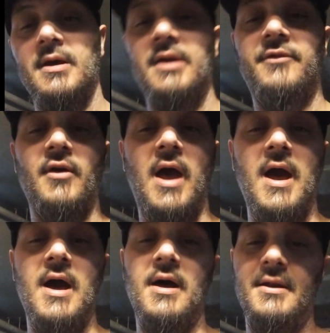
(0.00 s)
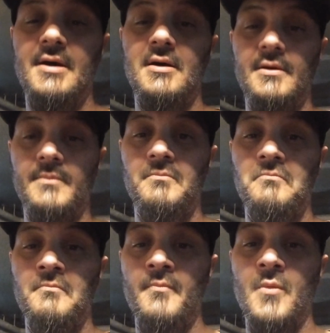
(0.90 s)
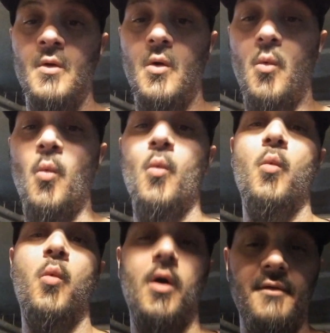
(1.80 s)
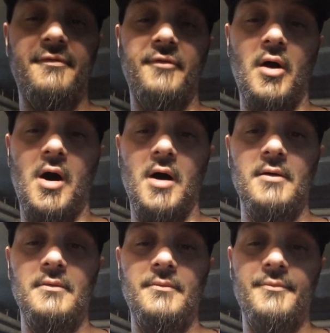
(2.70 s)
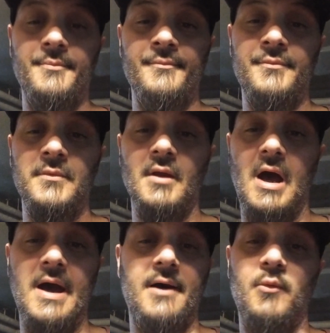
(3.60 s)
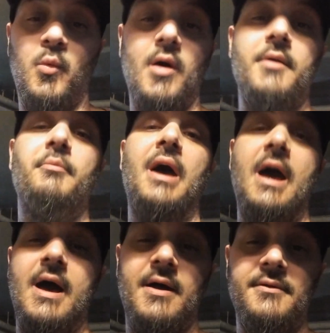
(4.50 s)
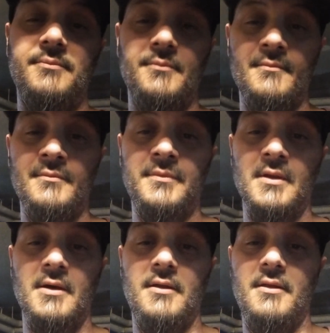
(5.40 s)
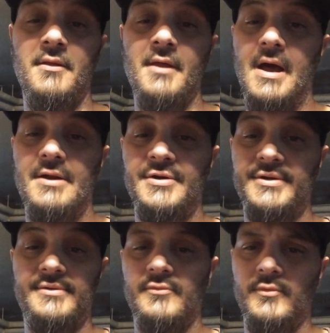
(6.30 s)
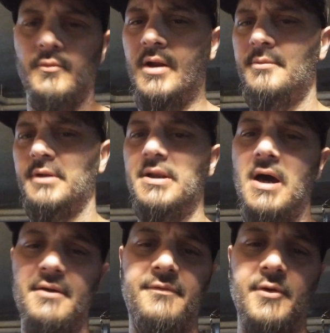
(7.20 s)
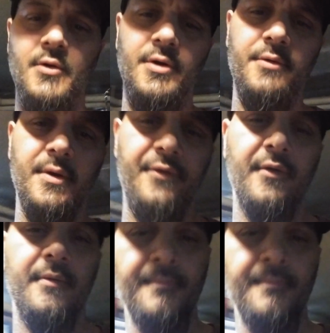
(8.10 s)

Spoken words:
It's had one flaw. I had one pad that just randomly died for no good reason.